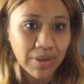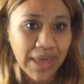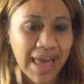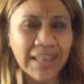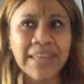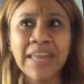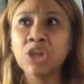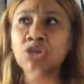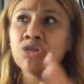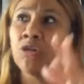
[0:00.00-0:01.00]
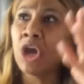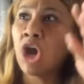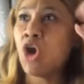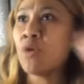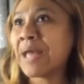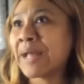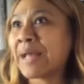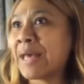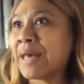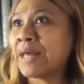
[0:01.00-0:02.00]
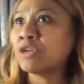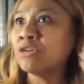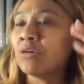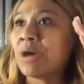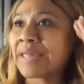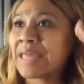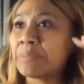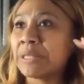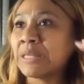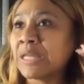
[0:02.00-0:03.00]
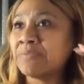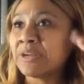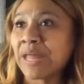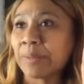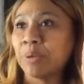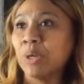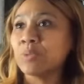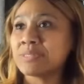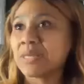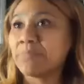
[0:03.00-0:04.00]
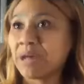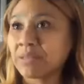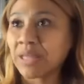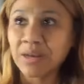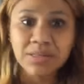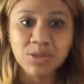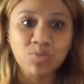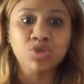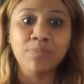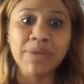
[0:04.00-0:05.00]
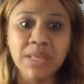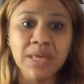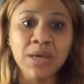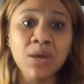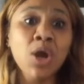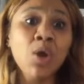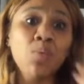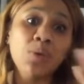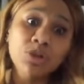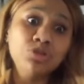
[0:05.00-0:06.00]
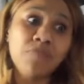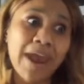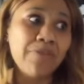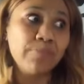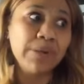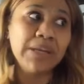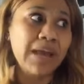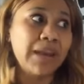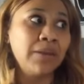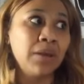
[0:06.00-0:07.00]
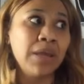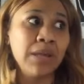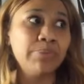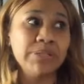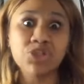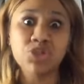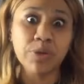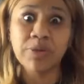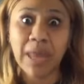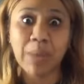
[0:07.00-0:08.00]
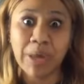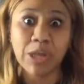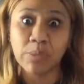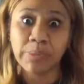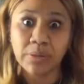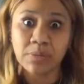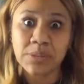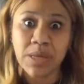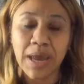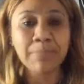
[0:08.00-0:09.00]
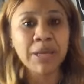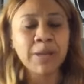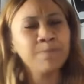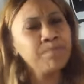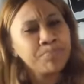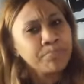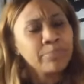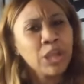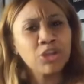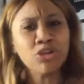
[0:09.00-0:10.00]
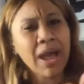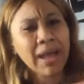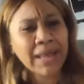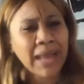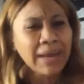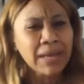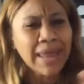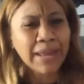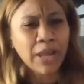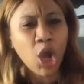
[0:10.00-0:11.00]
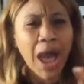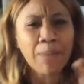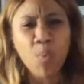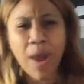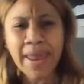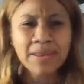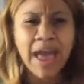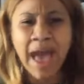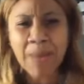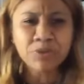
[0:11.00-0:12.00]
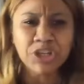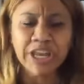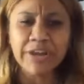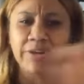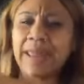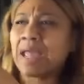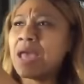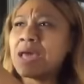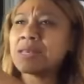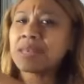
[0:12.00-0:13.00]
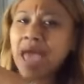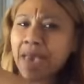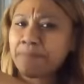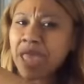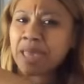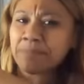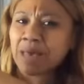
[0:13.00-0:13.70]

Allie, and, you know, oh my God, you know, I can't believe they're like posting about that on social media. Well, would you rather be not in a position where you can't pay your bills? I mean, you know, I kind of like, I'm weighing the option here, like not pay my